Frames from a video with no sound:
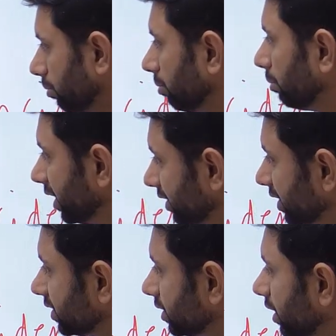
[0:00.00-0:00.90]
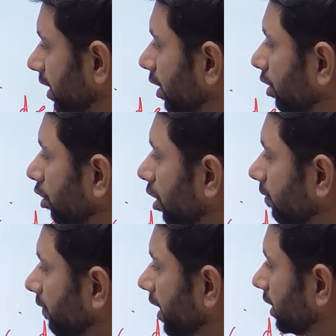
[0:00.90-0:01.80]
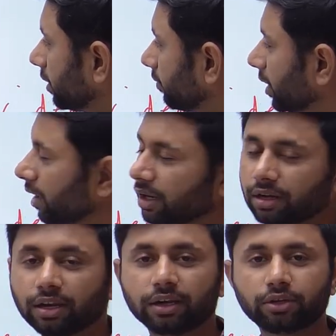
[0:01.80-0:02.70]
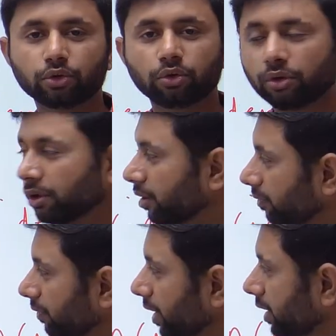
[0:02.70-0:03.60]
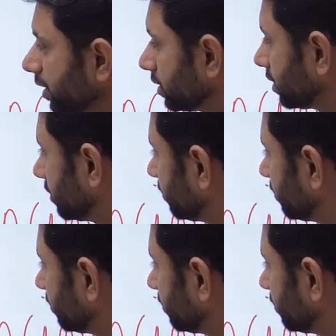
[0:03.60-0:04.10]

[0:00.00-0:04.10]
But this conflict led to various